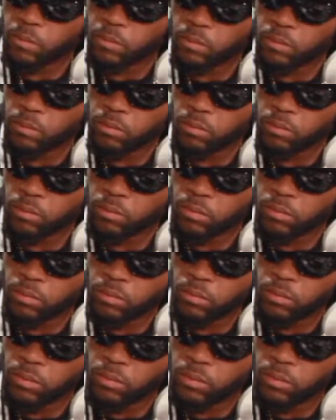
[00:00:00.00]

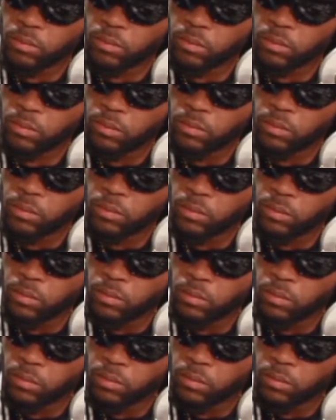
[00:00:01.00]

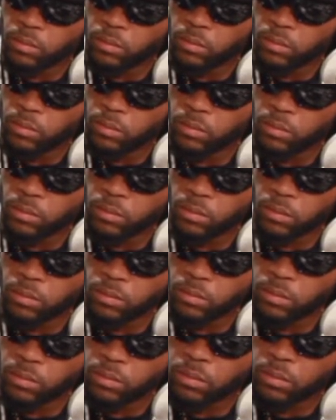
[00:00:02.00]

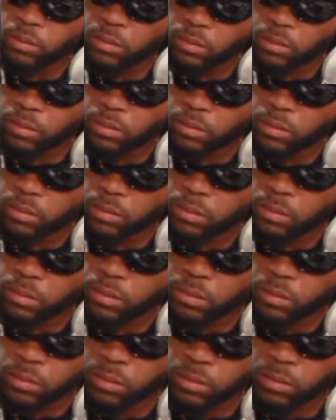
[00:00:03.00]
The person shown says nothing.